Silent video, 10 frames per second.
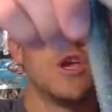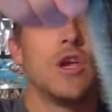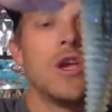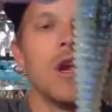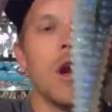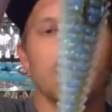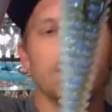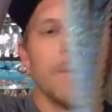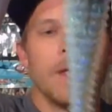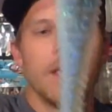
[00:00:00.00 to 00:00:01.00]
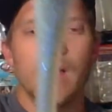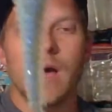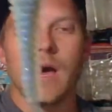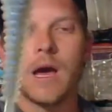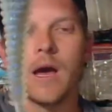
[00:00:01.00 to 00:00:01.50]
you know,
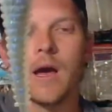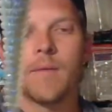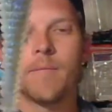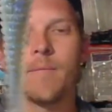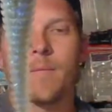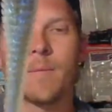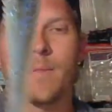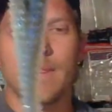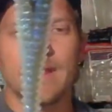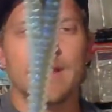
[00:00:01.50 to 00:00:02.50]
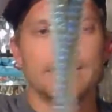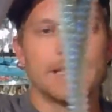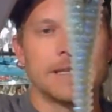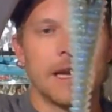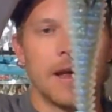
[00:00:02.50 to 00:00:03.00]
um, this
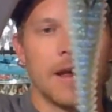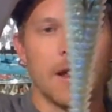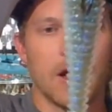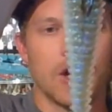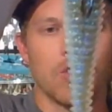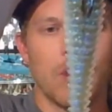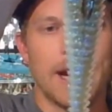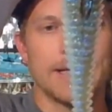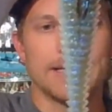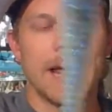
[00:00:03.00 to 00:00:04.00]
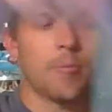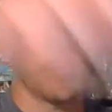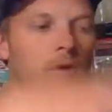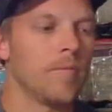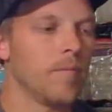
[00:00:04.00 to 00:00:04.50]
isn't a, a great
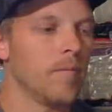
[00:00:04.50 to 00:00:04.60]
example